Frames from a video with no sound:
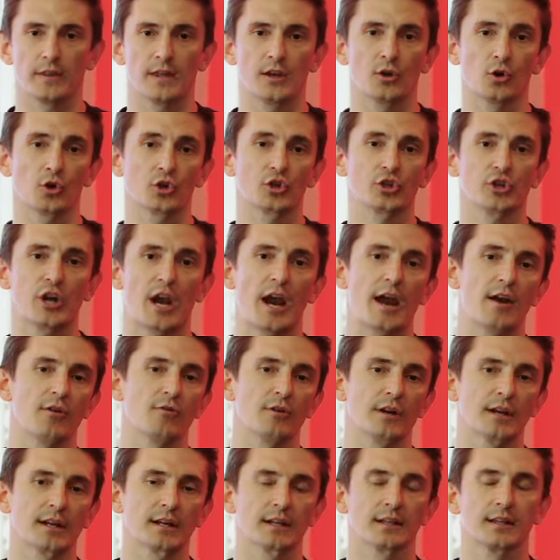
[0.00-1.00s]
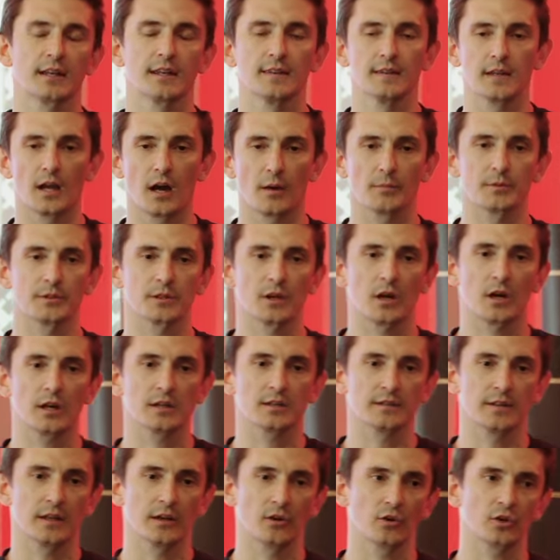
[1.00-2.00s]
They're not sharing in the
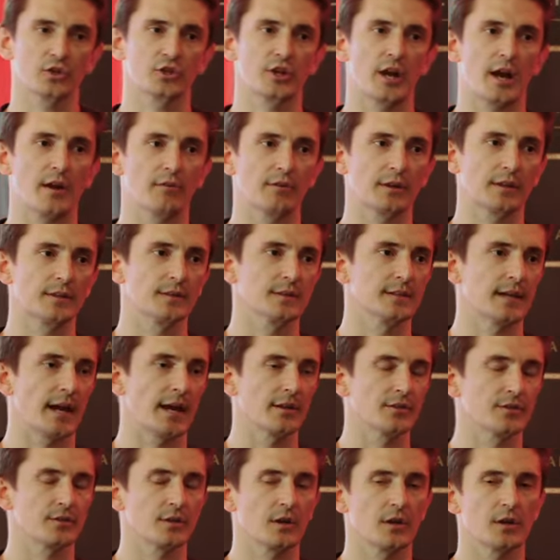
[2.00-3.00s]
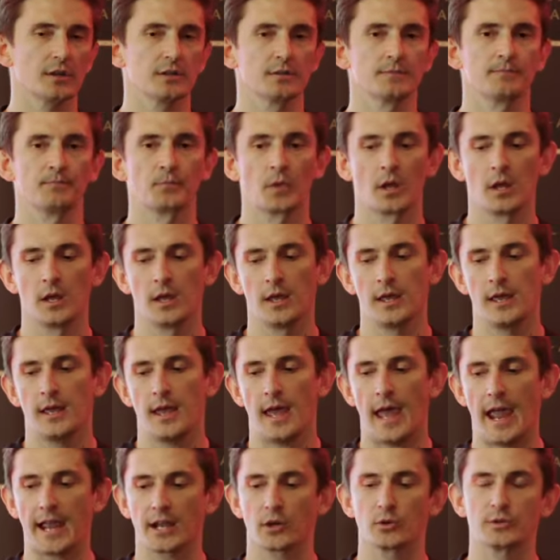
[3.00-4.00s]
upside and they're not sharing in the downside.
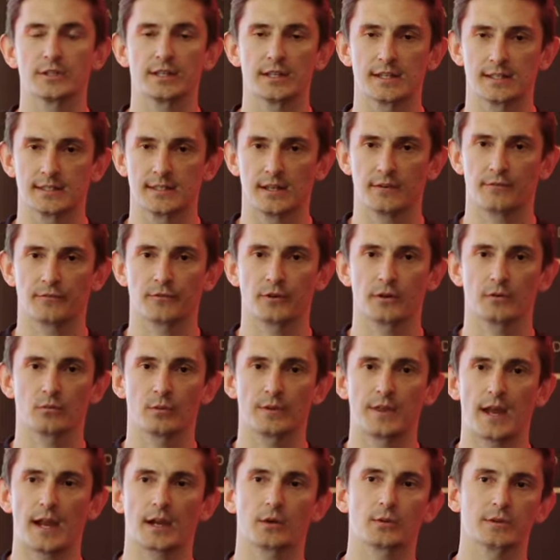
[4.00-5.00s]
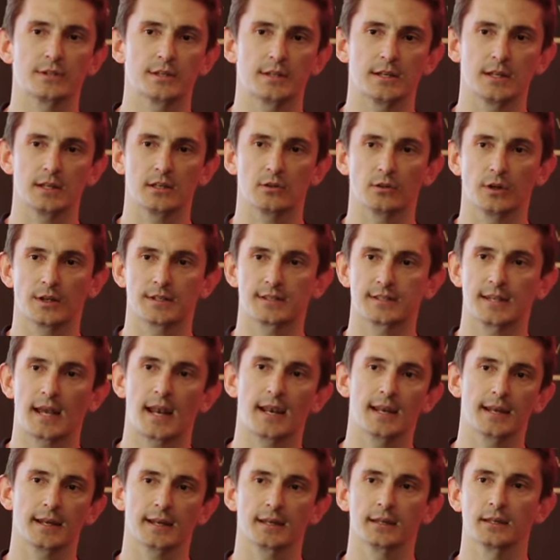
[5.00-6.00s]
Equity is different. With equity, you are
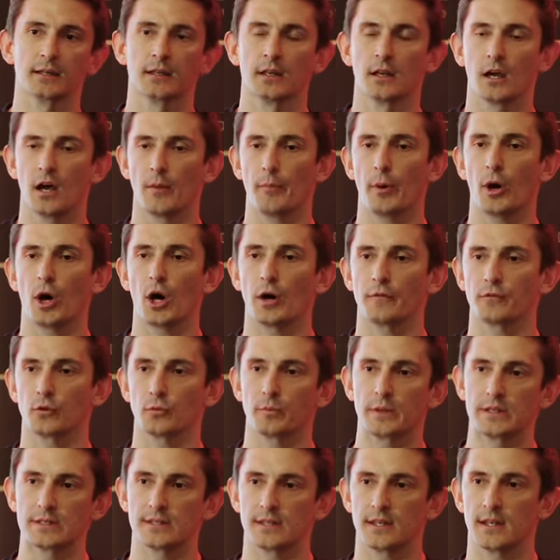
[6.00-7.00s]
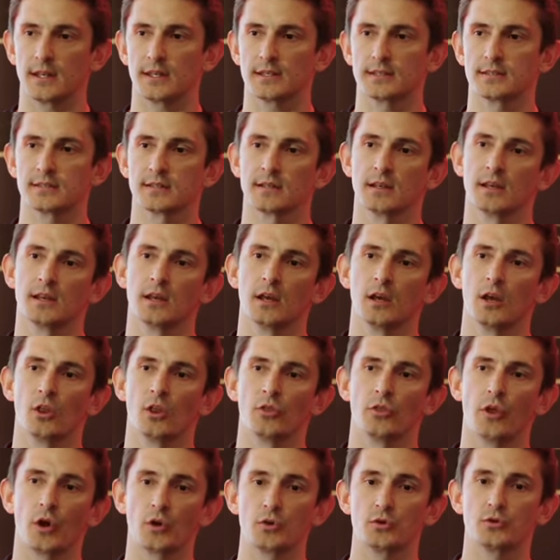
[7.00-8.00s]
selling a part of your business.
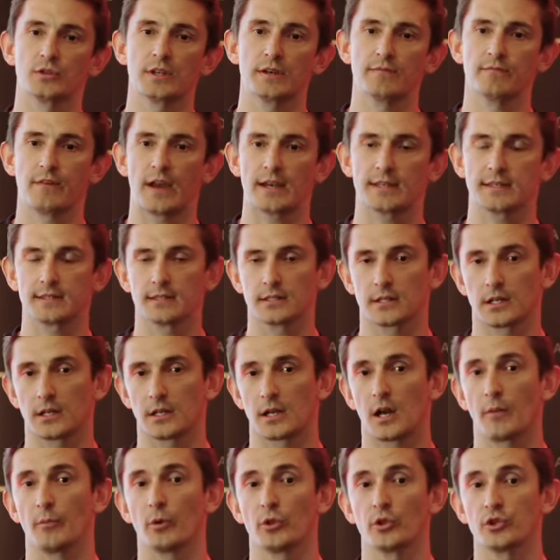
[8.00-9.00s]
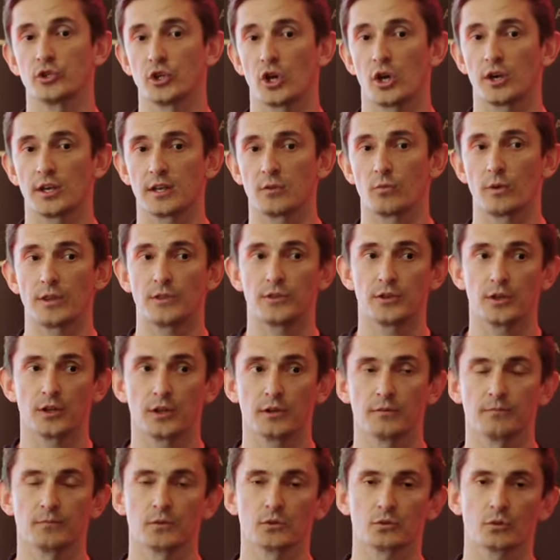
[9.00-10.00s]
Those investors are going to come on the journey with
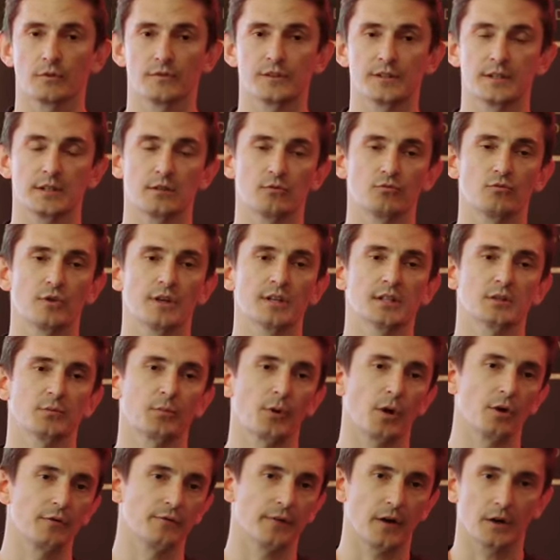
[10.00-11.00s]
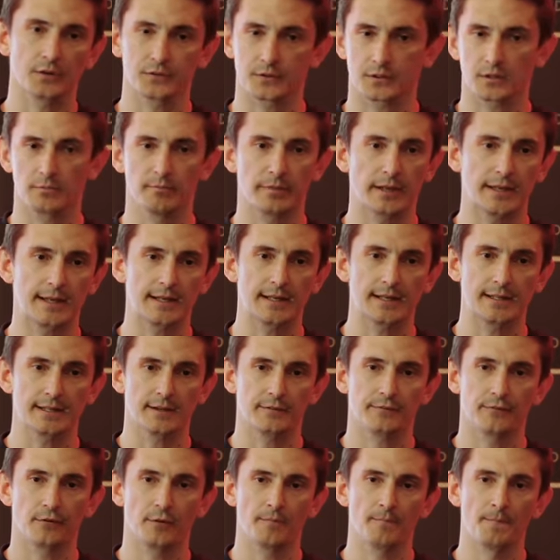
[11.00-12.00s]
you. So obviously the risk profiles are completely
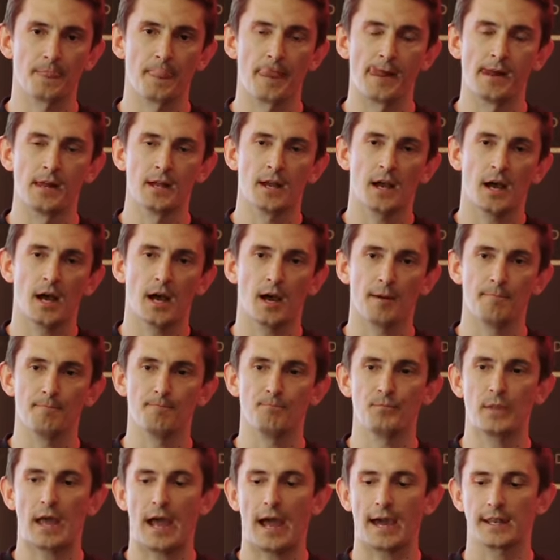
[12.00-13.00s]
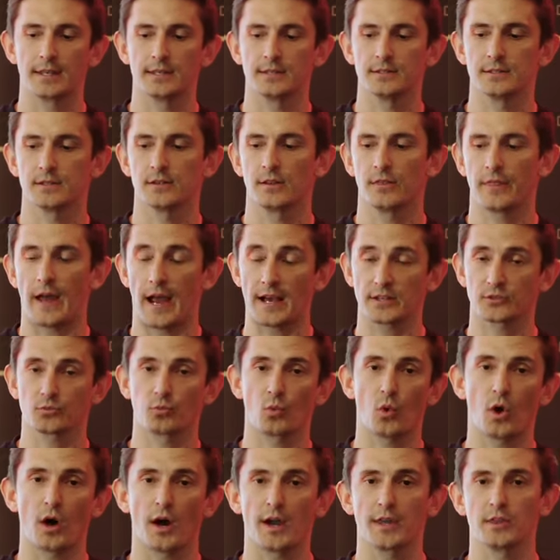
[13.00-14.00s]
different. And that's
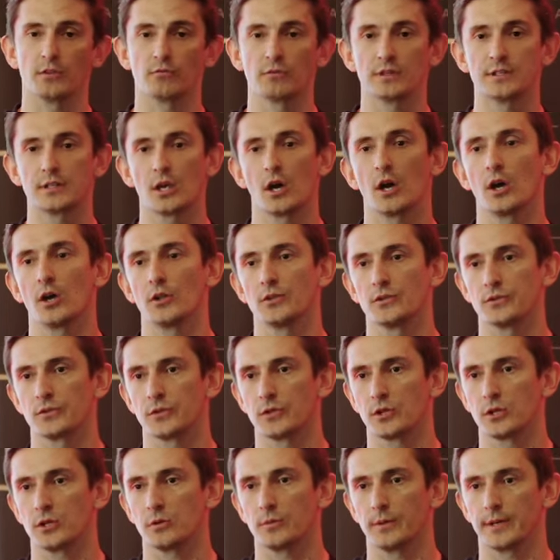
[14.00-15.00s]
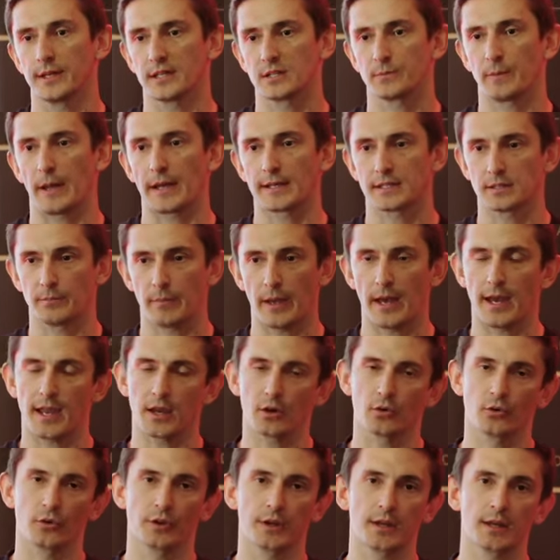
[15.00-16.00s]
why the returns that you would expect to
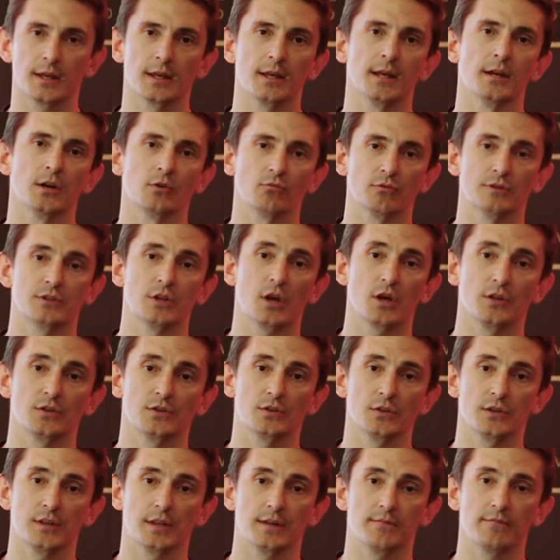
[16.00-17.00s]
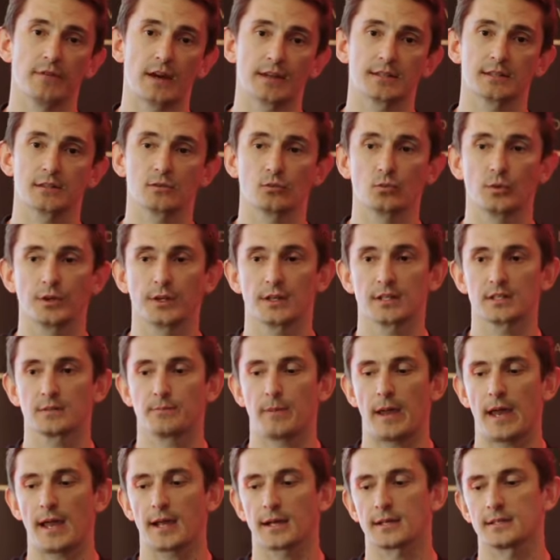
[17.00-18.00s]
pay, or the returns that the investor would
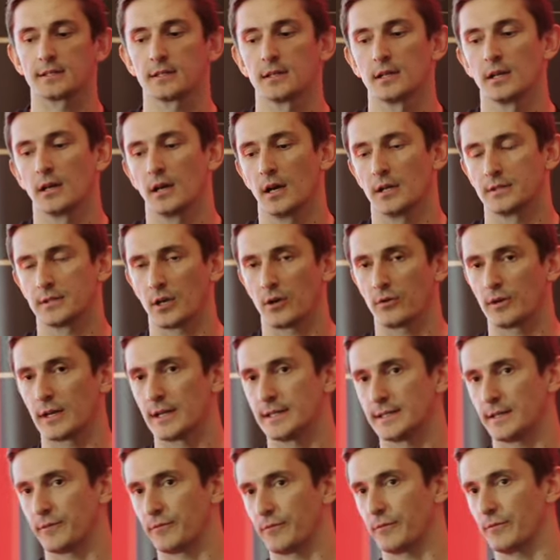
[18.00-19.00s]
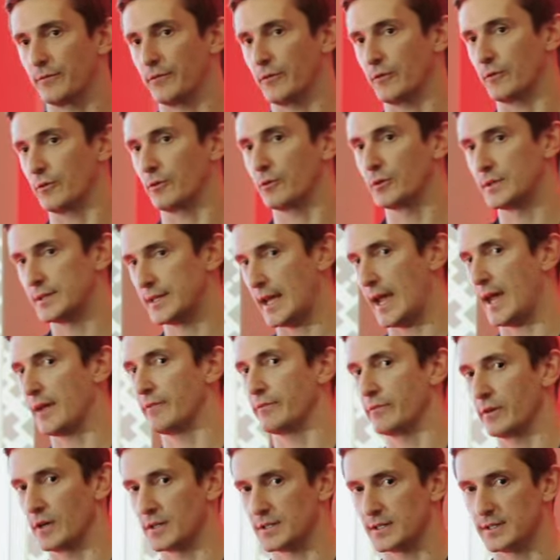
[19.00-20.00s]
expect, are totally different for
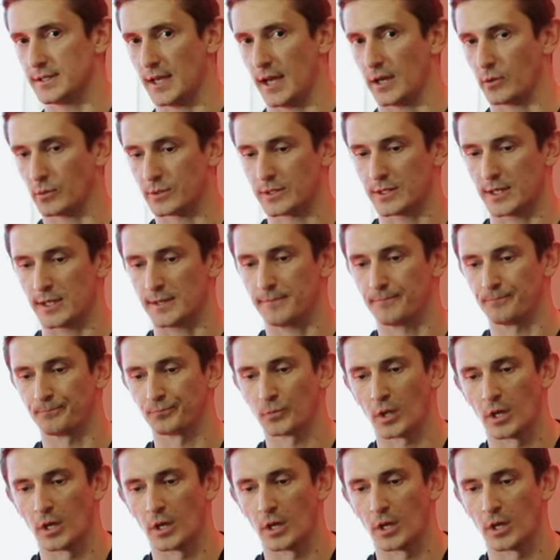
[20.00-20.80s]
debt versus equity.